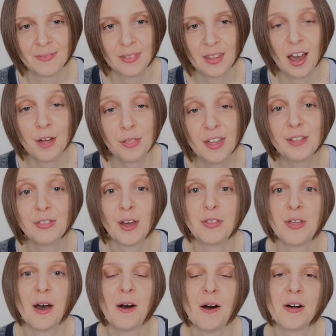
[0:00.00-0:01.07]
I think though
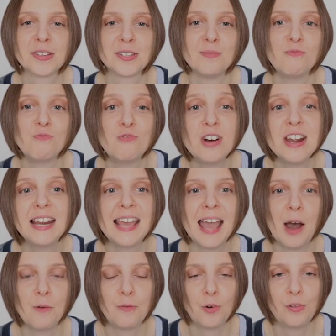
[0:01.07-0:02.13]
there are some really
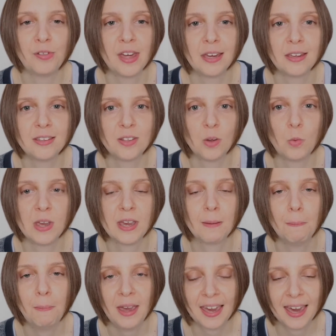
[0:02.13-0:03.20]
helpful things that we can
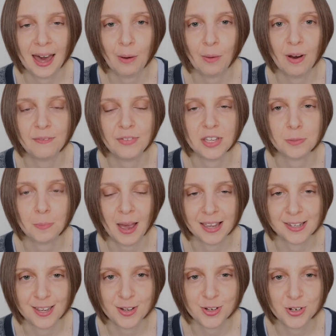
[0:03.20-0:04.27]
pick out of this
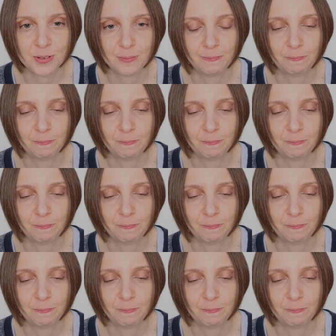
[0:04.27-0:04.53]
passage.